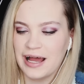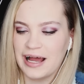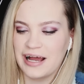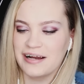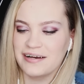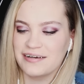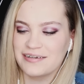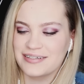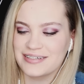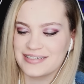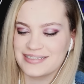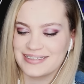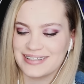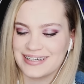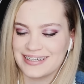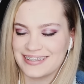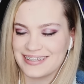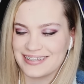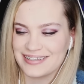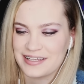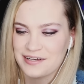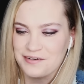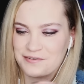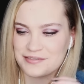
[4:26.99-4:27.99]
I
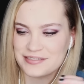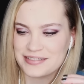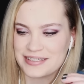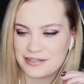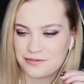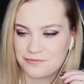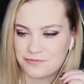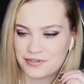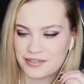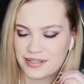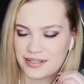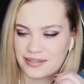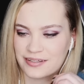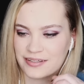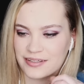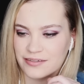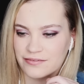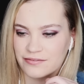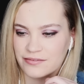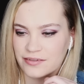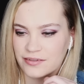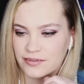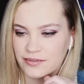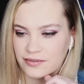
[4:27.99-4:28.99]
thought that was like where they
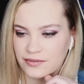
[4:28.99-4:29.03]
live.